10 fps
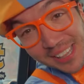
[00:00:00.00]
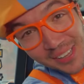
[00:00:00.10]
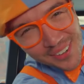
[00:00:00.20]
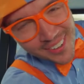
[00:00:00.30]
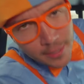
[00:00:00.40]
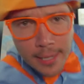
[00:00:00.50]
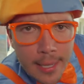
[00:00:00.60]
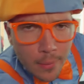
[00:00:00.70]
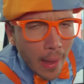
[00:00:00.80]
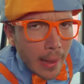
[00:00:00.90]
loader.
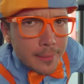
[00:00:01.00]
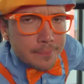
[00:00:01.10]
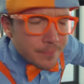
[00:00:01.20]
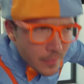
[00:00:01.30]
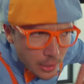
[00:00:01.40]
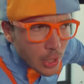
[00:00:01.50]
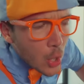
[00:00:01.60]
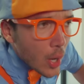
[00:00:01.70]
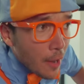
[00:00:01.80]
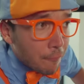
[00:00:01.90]
And you know,
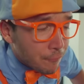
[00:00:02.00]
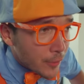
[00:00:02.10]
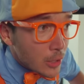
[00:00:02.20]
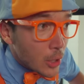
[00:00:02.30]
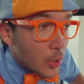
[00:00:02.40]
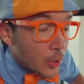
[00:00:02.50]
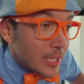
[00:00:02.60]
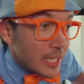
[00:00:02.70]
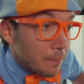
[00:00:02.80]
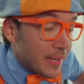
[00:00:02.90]
a front loader
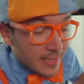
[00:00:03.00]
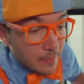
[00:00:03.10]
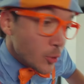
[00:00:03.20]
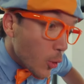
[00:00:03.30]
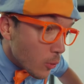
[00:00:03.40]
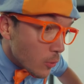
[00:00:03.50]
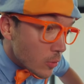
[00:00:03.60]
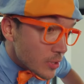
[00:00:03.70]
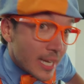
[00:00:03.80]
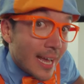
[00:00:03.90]
can pick up
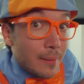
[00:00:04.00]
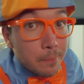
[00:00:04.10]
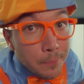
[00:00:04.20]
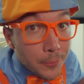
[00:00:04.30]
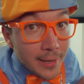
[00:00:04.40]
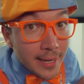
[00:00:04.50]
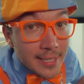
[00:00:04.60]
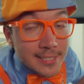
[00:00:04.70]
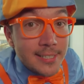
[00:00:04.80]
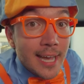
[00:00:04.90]
tools and
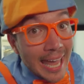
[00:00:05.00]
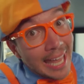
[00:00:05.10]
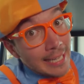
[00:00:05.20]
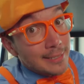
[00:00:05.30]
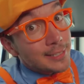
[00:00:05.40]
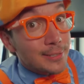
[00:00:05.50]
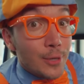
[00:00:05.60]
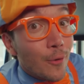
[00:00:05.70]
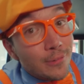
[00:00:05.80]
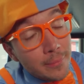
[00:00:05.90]
bricks and
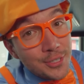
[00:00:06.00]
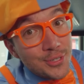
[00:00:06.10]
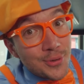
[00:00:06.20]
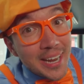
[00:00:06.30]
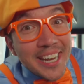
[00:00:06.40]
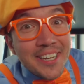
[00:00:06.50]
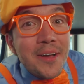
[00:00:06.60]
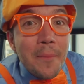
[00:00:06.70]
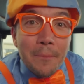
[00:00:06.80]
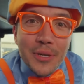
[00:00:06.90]
snow from the street,
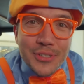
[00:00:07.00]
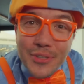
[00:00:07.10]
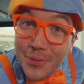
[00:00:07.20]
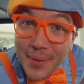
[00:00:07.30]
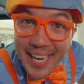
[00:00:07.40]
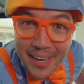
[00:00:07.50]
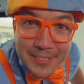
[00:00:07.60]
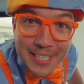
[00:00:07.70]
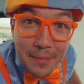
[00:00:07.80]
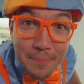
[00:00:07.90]
but do you know what else
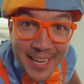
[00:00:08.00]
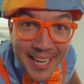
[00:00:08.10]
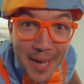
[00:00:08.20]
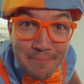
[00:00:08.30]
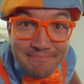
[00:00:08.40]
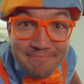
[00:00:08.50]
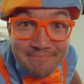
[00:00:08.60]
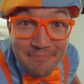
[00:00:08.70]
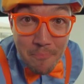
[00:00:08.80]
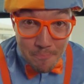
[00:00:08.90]
it can pick up?
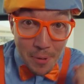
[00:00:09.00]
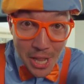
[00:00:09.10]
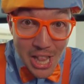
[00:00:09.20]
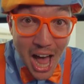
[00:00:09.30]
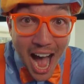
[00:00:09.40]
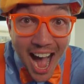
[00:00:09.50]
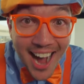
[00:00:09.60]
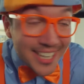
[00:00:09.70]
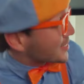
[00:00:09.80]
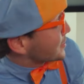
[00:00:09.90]

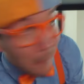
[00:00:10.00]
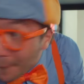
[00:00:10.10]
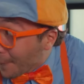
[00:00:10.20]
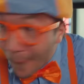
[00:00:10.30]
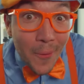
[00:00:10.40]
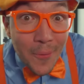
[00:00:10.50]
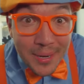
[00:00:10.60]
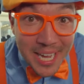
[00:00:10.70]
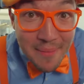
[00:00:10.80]
Blocks! Woo, come